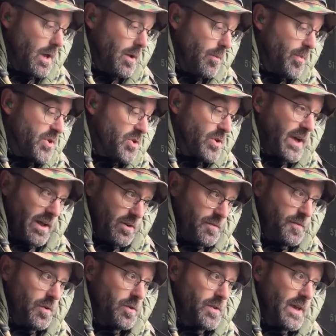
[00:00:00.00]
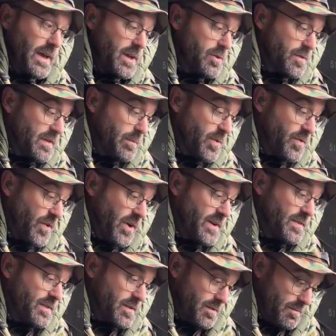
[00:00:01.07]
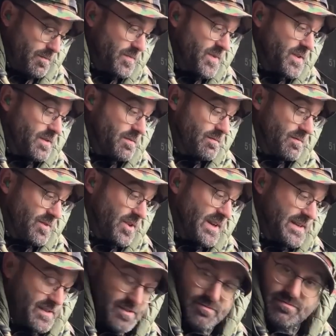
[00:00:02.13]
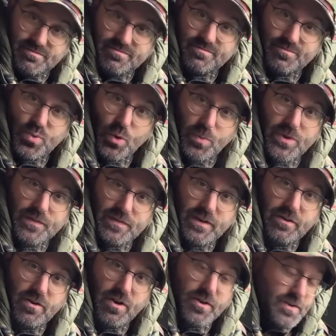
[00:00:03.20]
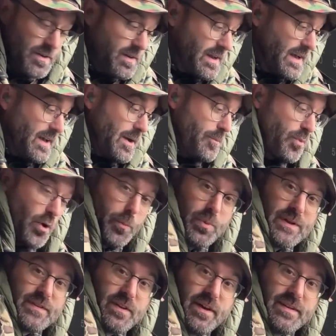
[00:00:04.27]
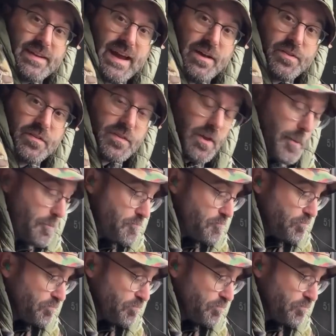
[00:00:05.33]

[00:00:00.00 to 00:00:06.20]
but you cannot fault the accuracy provided that it's properly zeroed and properly tightened down. The